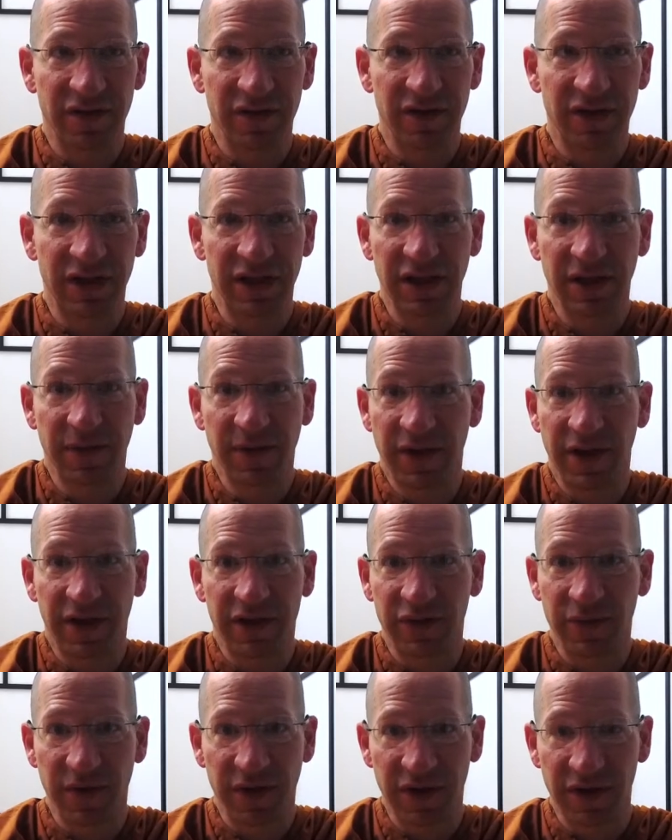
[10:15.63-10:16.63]
dealing with
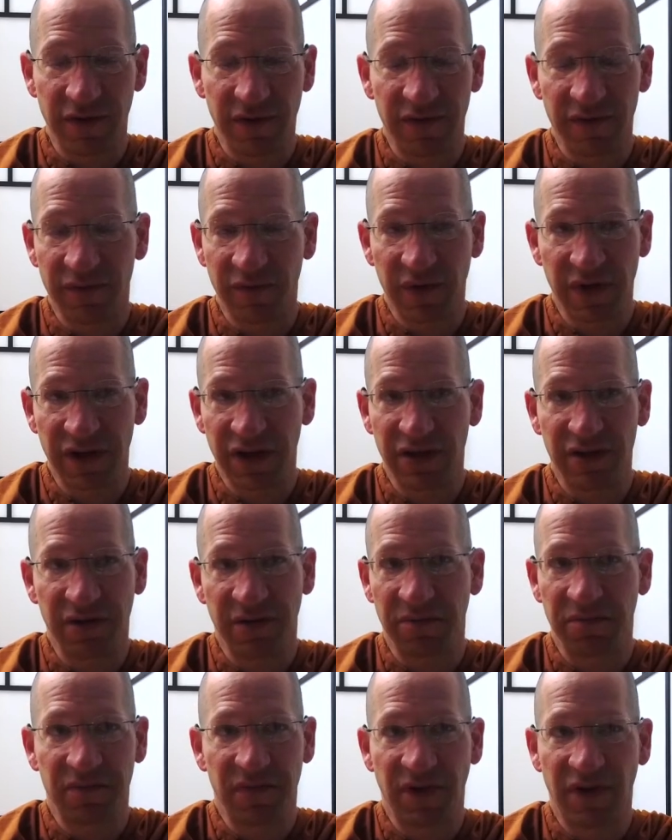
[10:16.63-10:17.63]
us within a
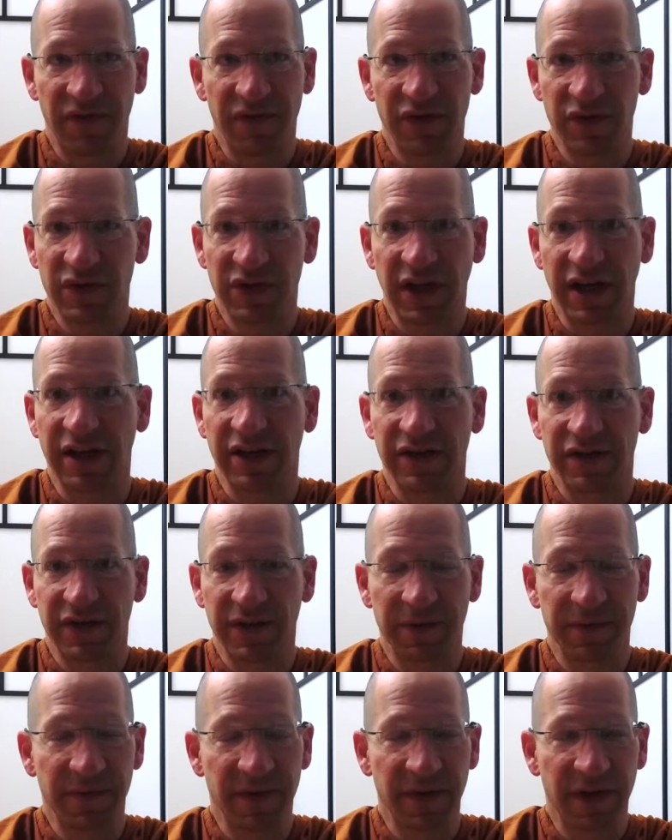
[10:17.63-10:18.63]
few
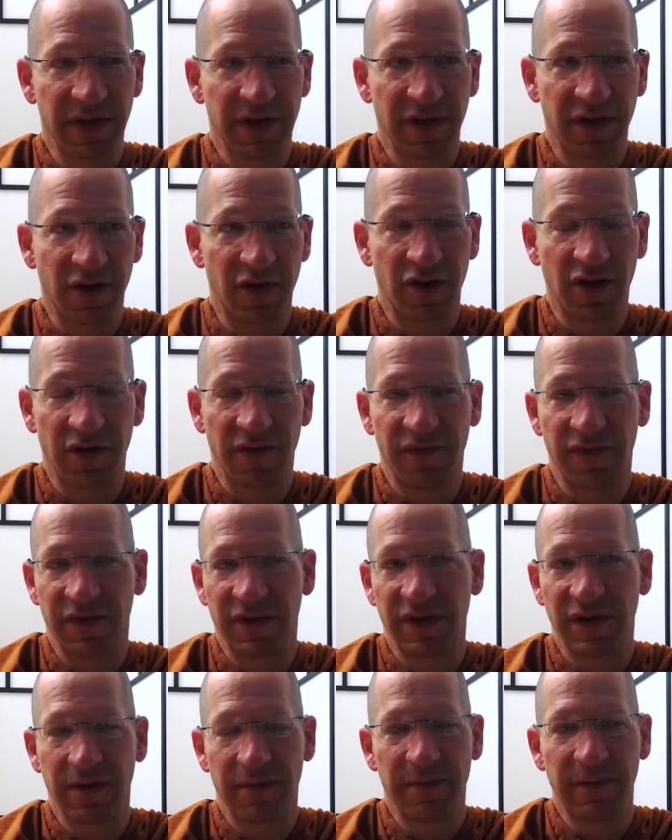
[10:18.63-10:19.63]
seconds. Or
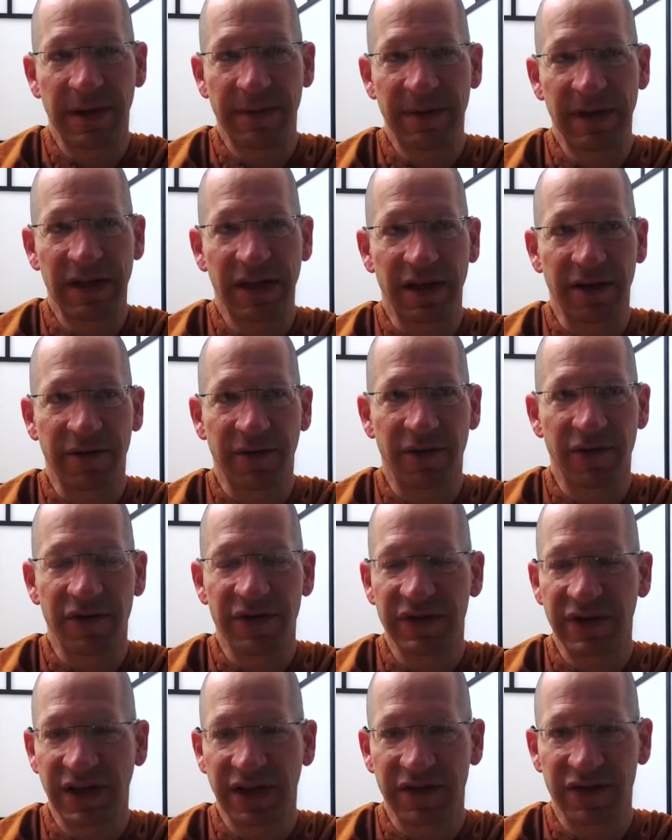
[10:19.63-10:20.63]
maybe
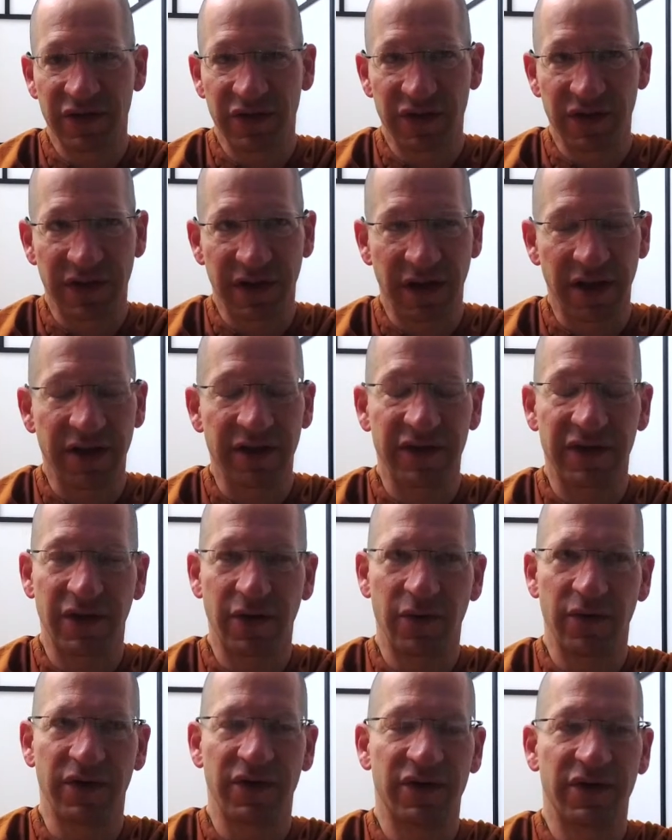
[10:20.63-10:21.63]
30 seconds or something. I could say,
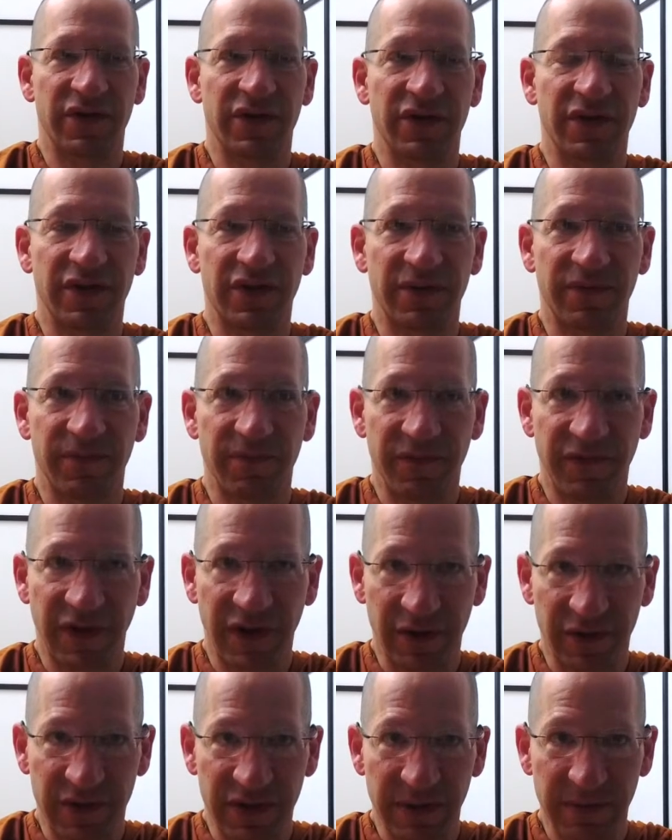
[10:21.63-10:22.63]
this
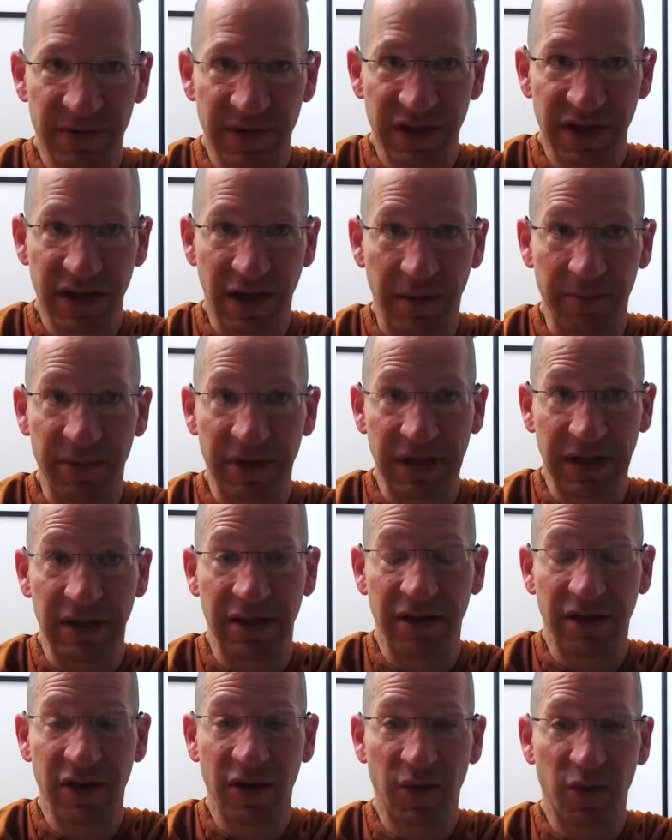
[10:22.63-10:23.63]
fellow seems to not be
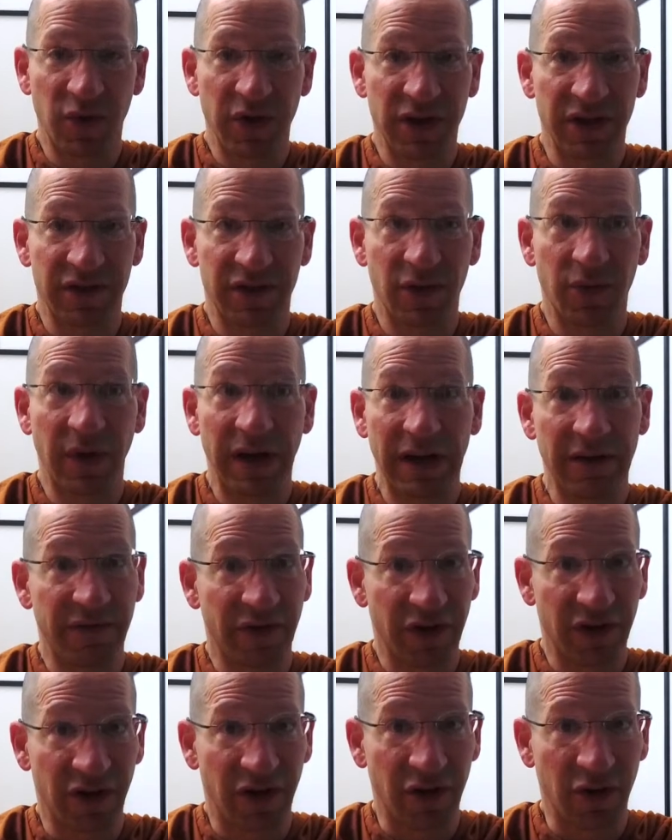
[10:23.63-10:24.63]
wanting to wait
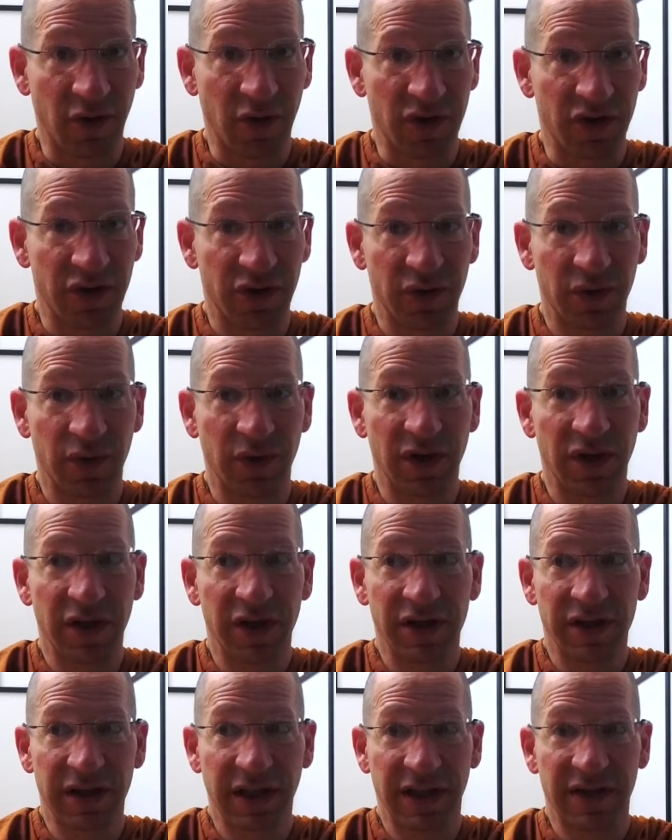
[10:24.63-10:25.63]
very long, or to
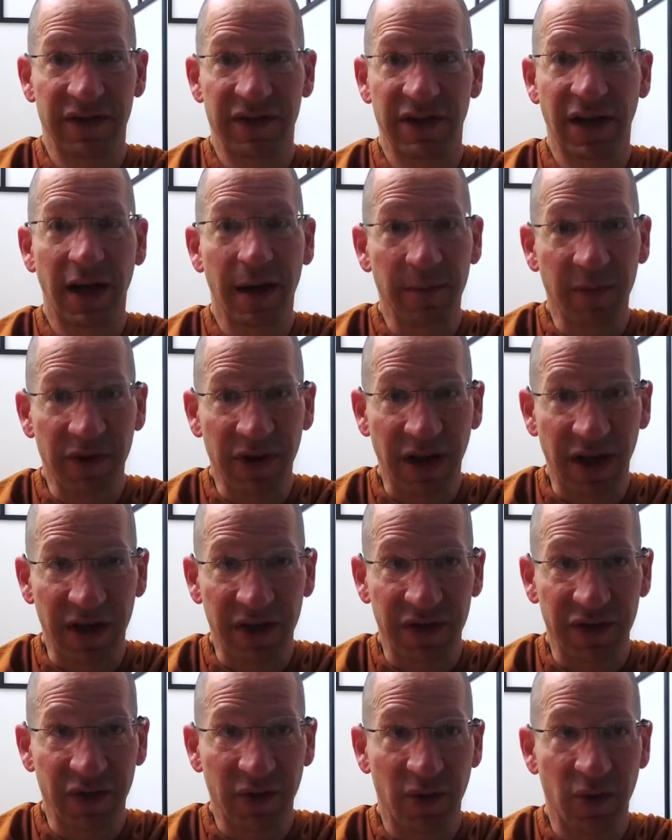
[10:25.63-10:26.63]
take his time with
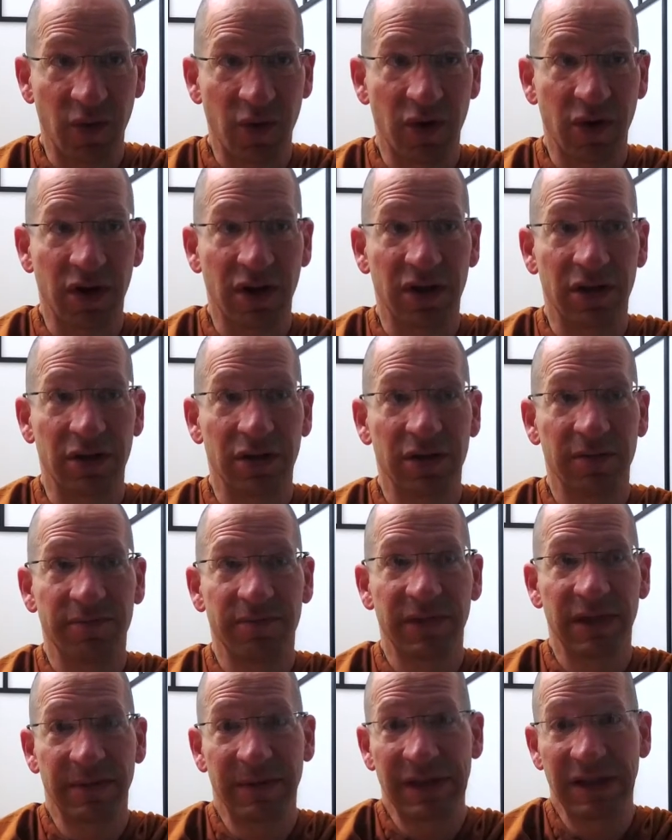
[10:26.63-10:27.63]
us, or
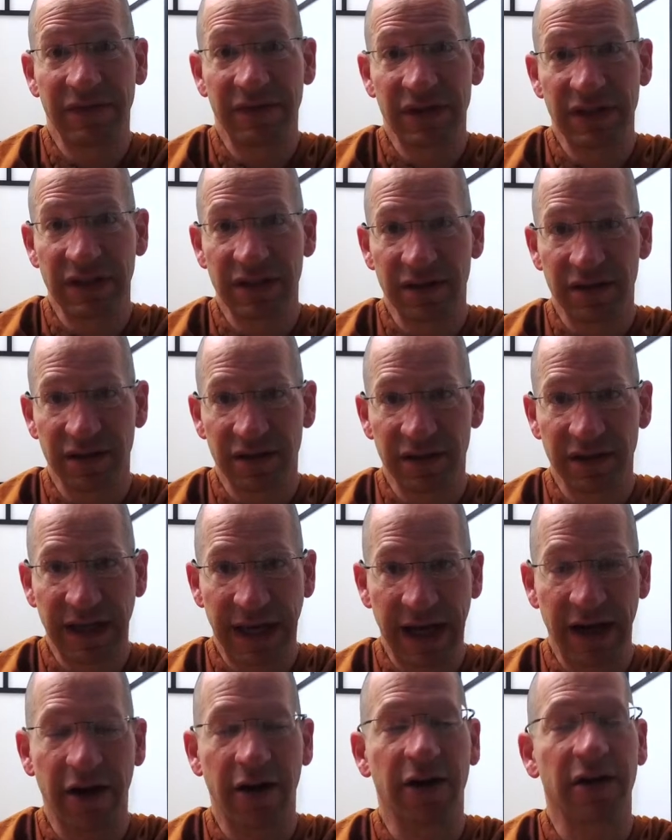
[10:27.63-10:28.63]
maybe even
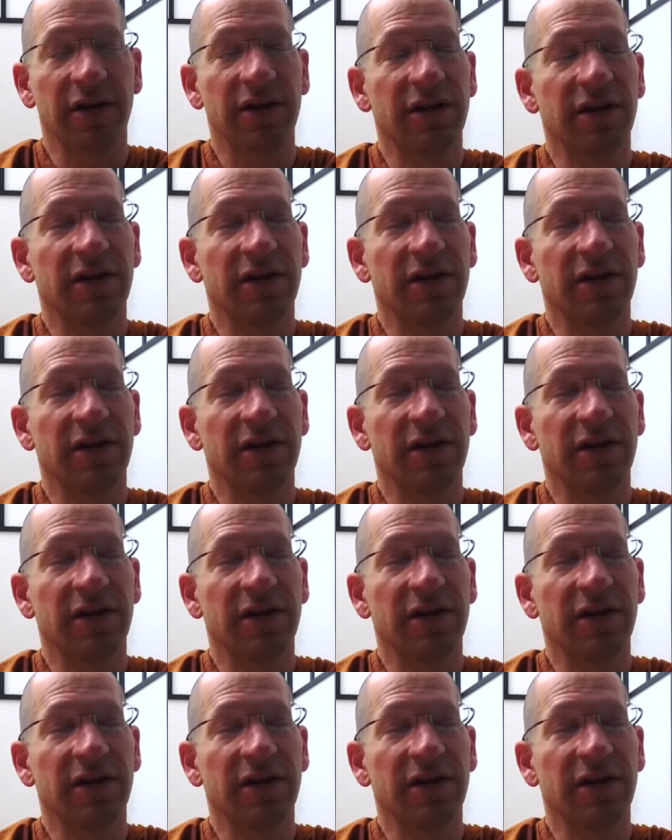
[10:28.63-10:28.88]
care